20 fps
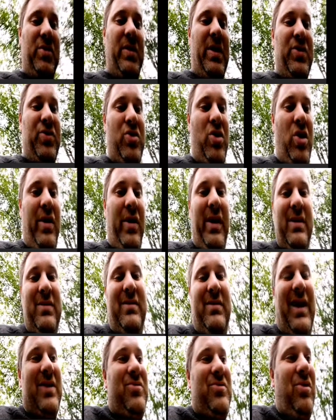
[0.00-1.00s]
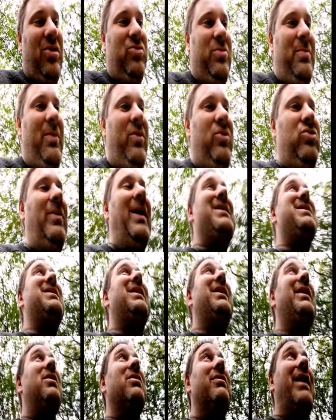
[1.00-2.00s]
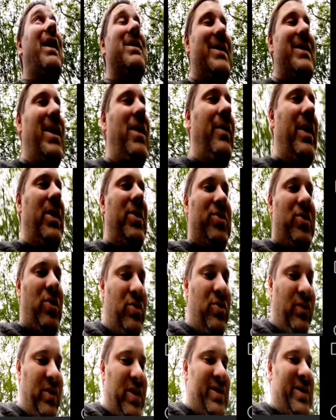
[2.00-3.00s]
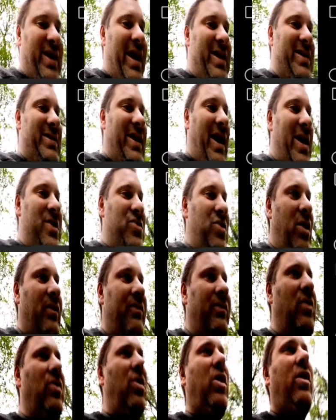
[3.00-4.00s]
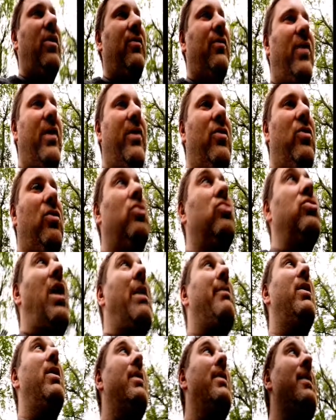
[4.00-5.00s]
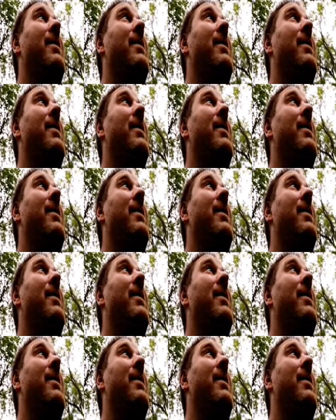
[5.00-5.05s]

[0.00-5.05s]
It's not. That's not grammatically correct anyway. So for a science guy, he's not got very good grammar.